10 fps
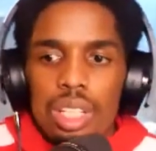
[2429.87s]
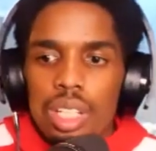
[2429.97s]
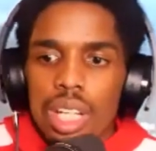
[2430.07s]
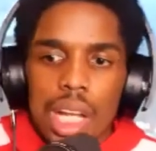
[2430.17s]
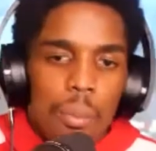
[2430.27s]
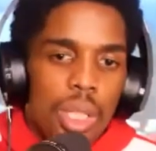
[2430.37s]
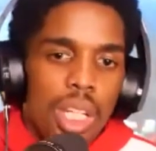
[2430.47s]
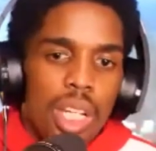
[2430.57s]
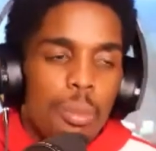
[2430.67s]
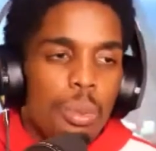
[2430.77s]
I'm in the
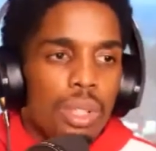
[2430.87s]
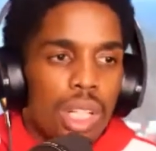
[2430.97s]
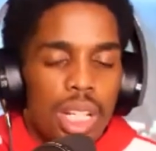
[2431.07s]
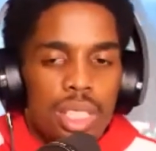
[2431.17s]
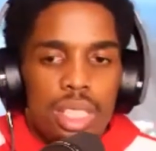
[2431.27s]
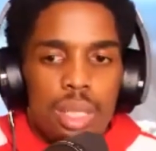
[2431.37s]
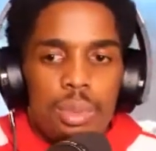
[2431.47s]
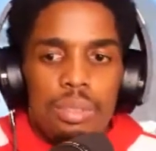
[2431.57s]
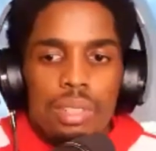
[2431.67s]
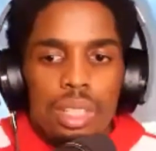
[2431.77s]
airport, kind of tipsy,
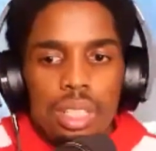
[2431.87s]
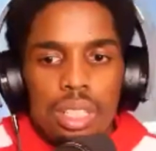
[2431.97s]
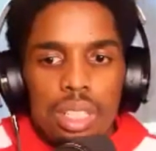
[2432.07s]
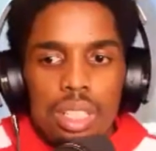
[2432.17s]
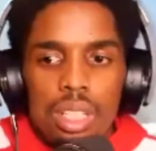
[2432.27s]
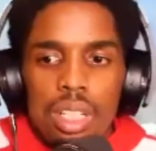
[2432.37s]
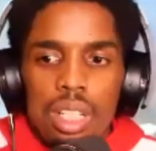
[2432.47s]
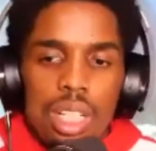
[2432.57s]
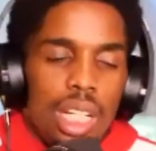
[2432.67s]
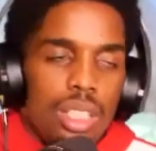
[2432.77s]
feeling good.
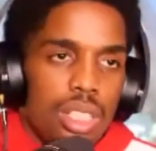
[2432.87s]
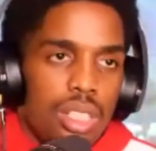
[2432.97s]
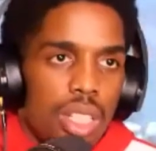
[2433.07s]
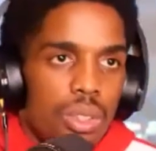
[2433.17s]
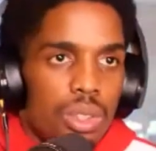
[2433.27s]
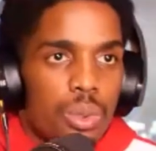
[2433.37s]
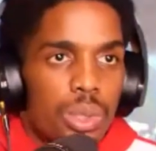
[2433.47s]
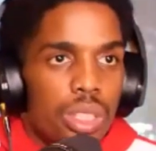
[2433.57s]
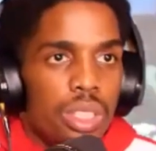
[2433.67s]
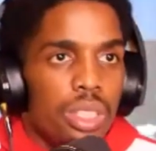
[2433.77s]
And I just get on
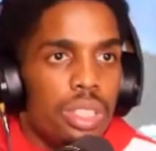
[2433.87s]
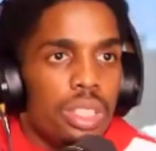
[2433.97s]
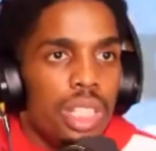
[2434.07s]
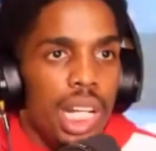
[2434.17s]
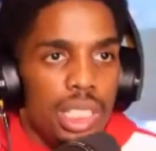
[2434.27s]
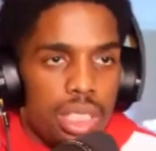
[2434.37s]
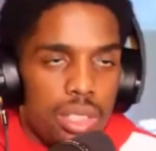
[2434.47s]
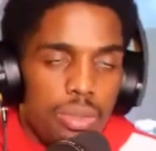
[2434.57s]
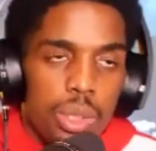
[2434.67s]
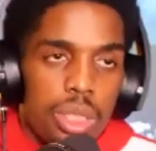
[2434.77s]
Twitter and I just
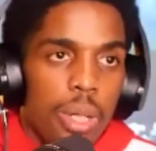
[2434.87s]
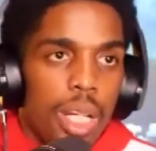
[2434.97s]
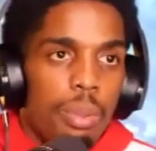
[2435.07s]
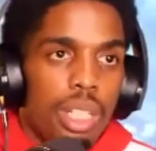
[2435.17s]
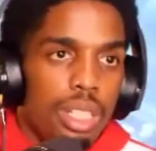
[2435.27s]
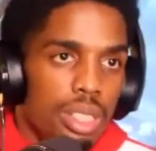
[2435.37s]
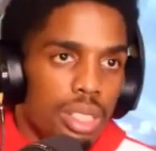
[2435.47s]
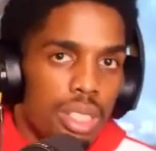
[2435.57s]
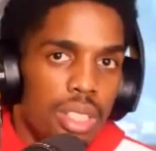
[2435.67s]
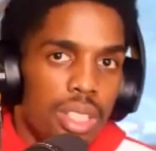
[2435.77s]
voice my opinions.
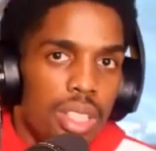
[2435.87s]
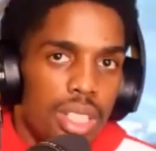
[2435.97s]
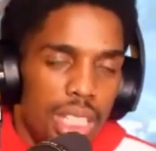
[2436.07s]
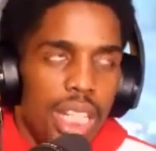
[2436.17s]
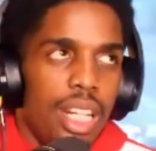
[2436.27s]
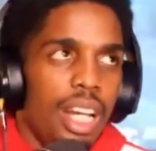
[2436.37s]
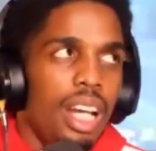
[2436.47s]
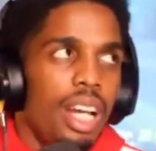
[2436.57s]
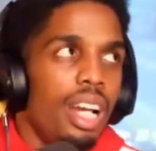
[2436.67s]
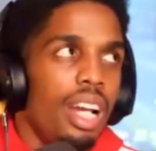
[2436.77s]
And I,
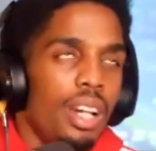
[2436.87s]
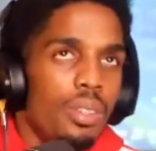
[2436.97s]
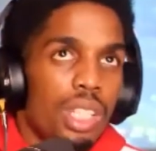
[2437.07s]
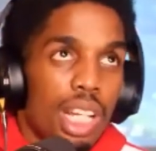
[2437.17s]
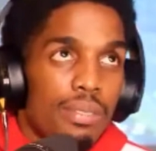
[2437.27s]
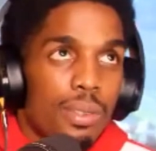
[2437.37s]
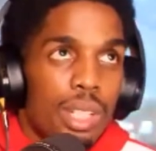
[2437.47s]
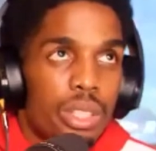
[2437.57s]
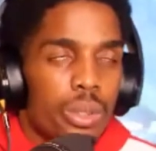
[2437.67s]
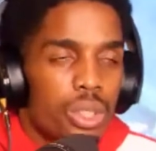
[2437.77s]
I don't think I've read
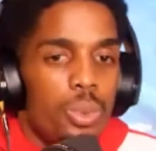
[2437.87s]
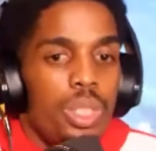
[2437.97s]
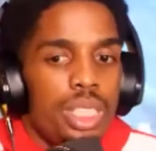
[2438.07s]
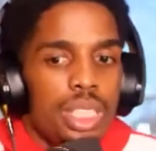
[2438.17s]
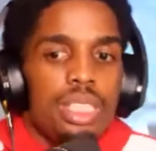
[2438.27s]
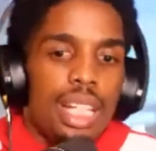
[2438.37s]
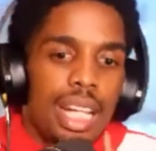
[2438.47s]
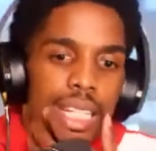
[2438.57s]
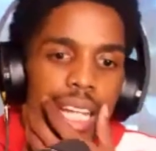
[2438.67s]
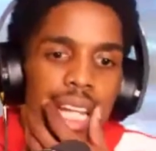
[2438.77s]
those tweets since that day